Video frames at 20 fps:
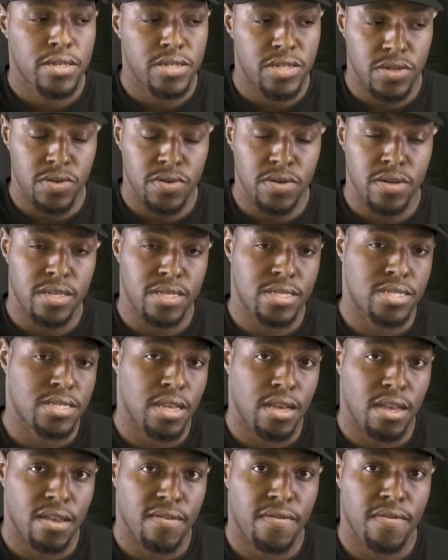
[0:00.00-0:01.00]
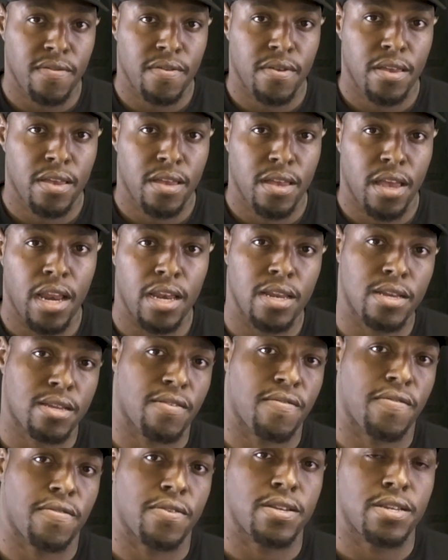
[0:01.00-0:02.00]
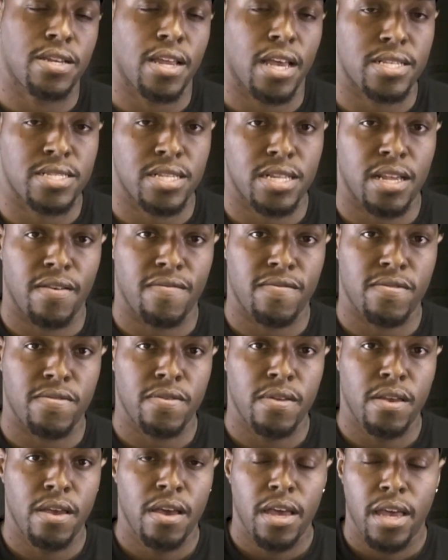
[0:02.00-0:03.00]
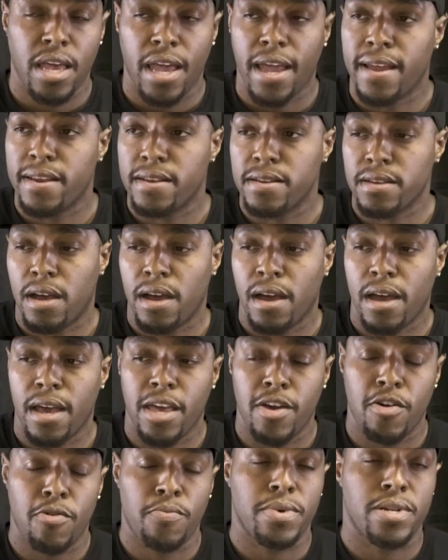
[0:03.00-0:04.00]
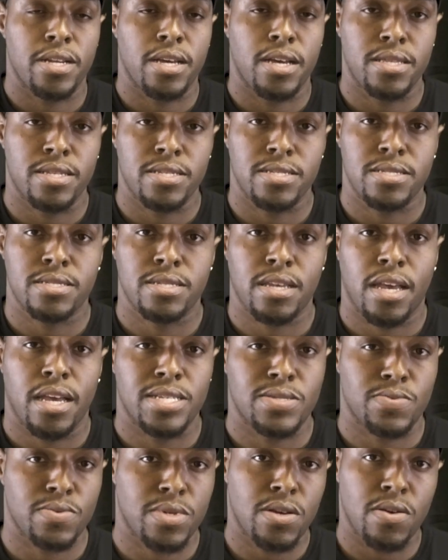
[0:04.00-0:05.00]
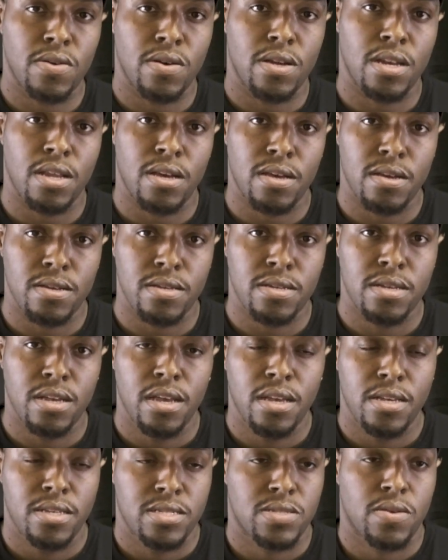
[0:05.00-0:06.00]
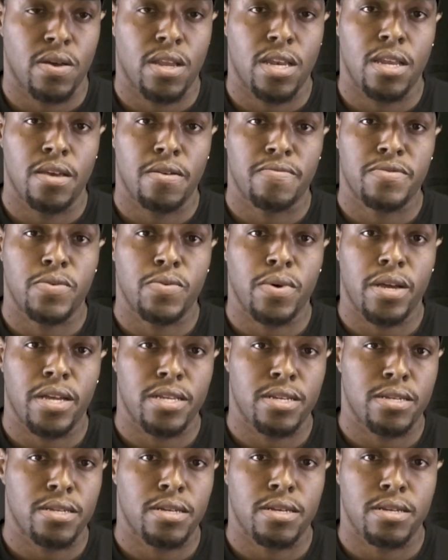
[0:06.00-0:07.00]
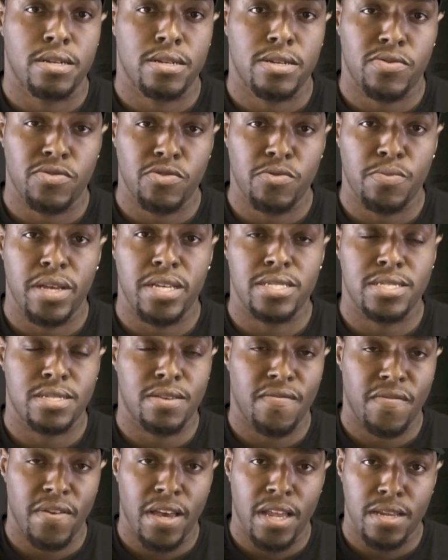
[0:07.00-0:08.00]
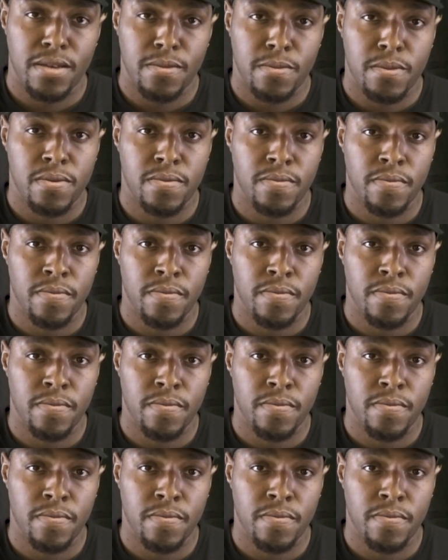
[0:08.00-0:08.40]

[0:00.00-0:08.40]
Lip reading: doing stuff and looking for the next level and are helping others as we go along. So I love the way the group has developed.